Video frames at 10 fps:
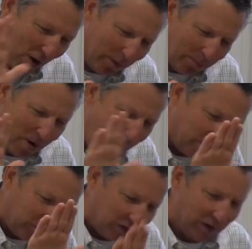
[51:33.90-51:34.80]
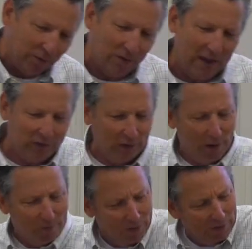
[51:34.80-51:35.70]
all the problems they're going to face, they
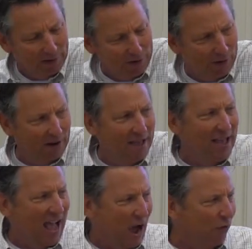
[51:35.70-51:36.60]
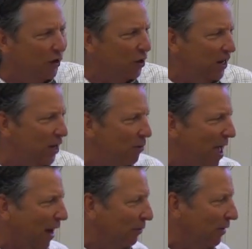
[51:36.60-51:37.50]
don't ever learn how they're going to
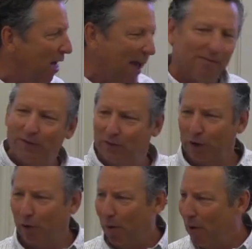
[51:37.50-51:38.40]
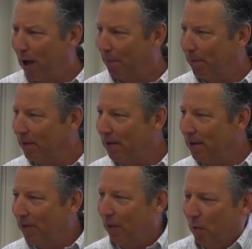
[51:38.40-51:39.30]
interact with life as they grow up.
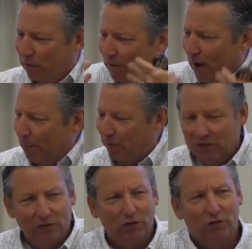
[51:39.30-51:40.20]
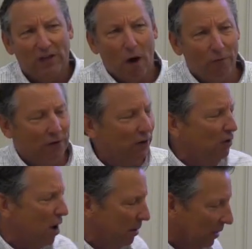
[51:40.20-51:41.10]
They won't develop a sense of self and
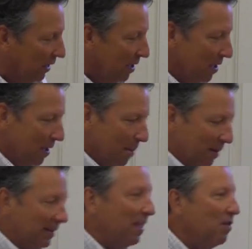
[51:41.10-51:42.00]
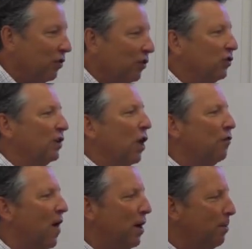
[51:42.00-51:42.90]
autonomy. But then there's the
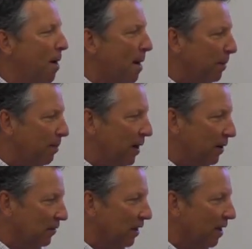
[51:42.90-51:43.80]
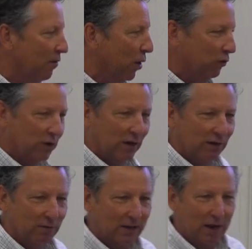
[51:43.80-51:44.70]
stealth fighter bomber parents. I love those. You guys
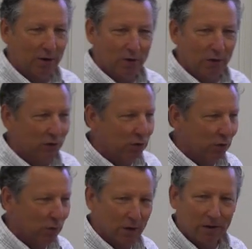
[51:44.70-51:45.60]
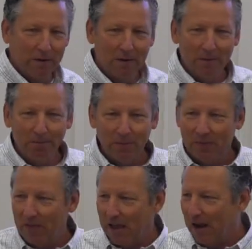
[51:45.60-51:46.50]
ever encounter those in youth work?
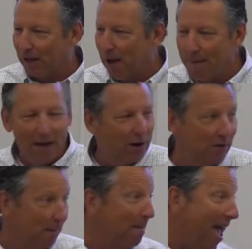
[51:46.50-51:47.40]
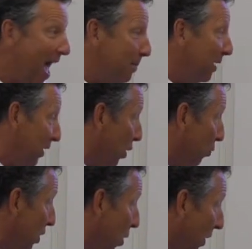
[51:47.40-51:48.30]
They kind of come out and they're mad, but you
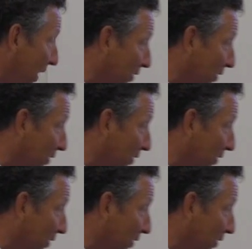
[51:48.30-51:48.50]
don't know it